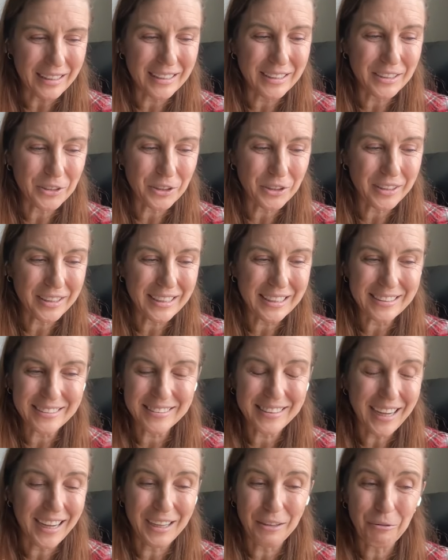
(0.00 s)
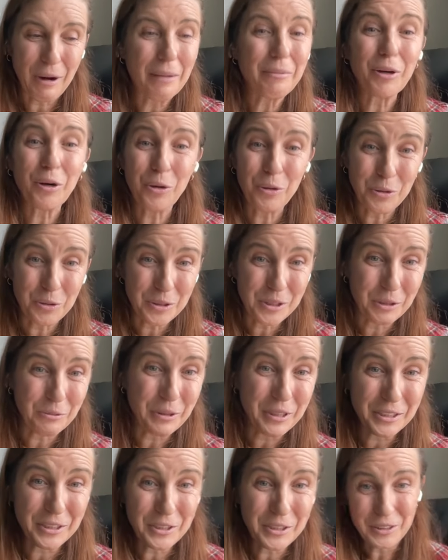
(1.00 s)
These are things, uh, rabbit holes that we
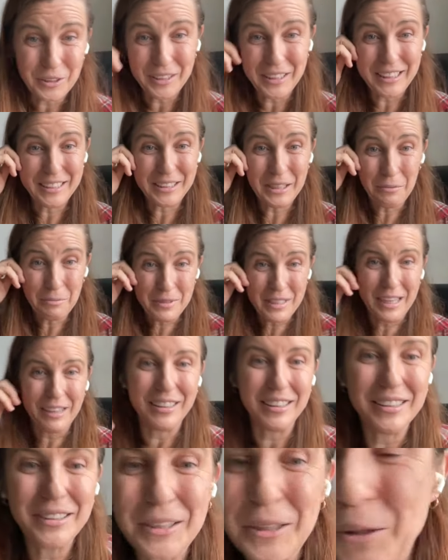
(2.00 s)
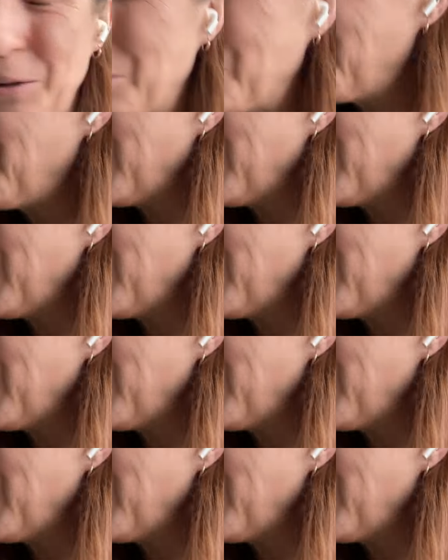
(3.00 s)
could certainly jump down into,